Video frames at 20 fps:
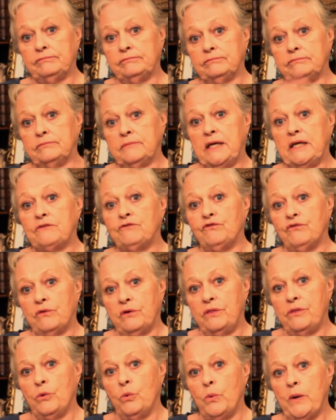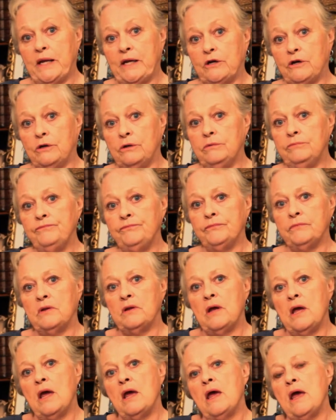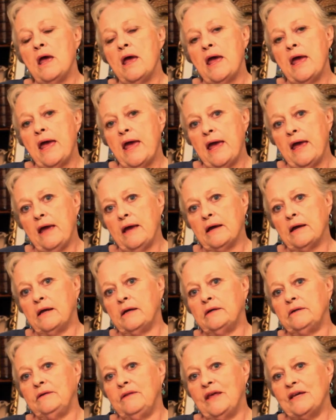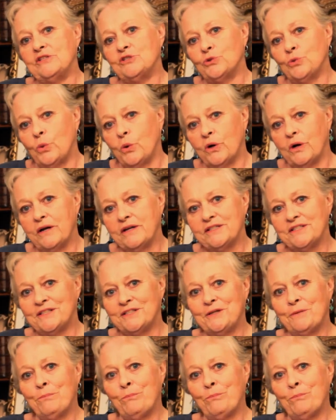it for the winter, and they swore us to